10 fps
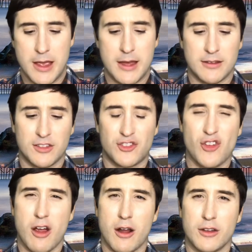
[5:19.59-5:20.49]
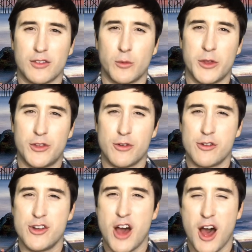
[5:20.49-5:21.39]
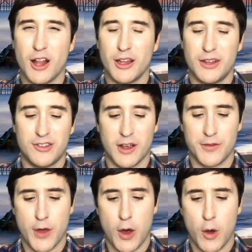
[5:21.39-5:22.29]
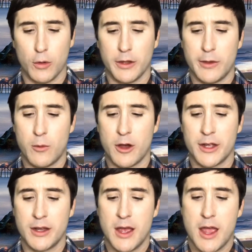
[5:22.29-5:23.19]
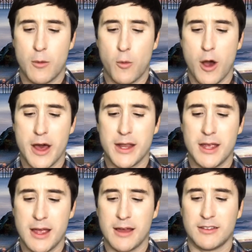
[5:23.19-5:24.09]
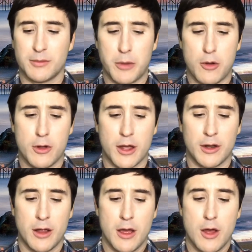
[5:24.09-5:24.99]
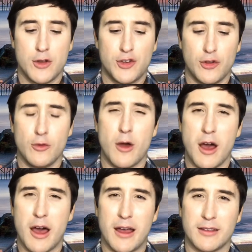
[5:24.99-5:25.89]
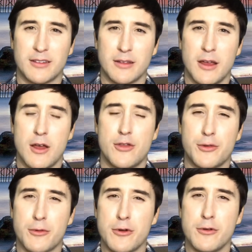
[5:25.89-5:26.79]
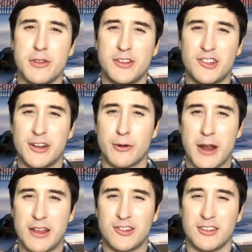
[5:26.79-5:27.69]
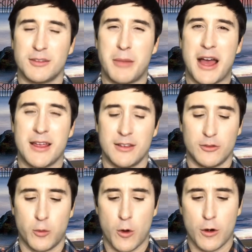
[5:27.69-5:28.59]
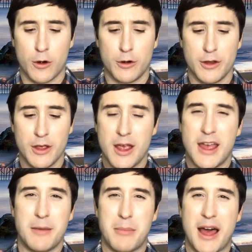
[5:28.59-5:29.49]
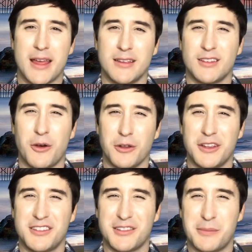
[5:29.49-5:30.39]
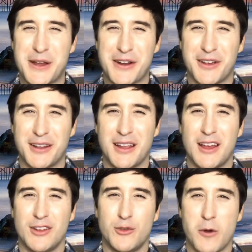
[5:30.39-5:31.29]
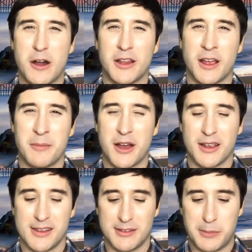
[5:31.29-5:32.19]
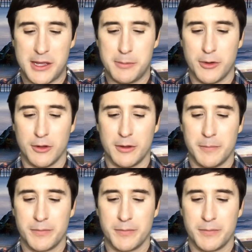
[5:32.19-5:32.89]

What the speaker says: It starts with your knowledge of the Holy One and what He has spoken to us through the generations by His Word and by His Holy Spirit dwelling among His people.